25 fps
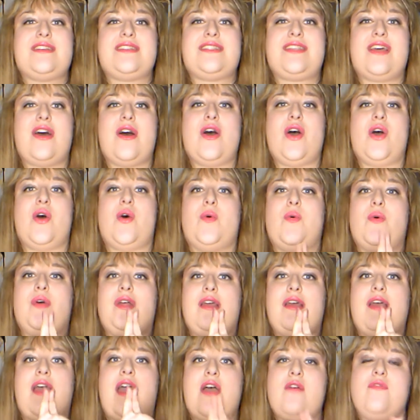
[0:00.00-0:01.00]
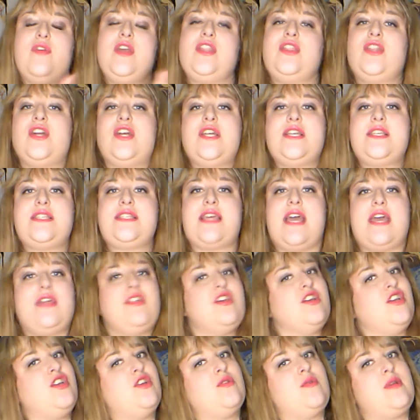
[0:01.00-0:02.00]
So every
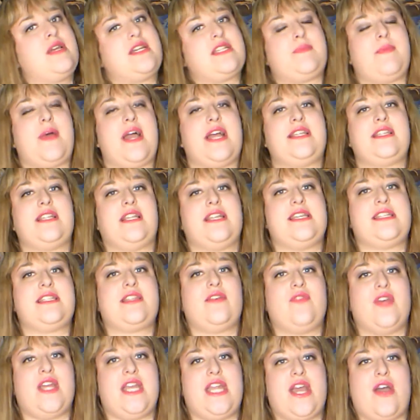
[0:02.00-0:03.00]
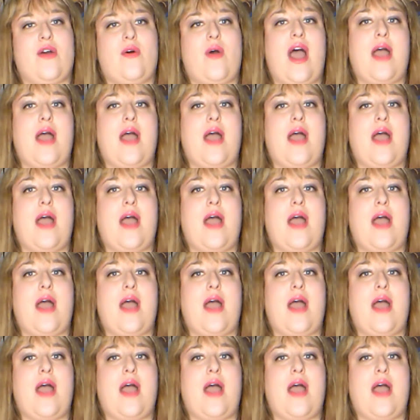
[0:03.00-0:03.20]
Thursday you expect at least a video.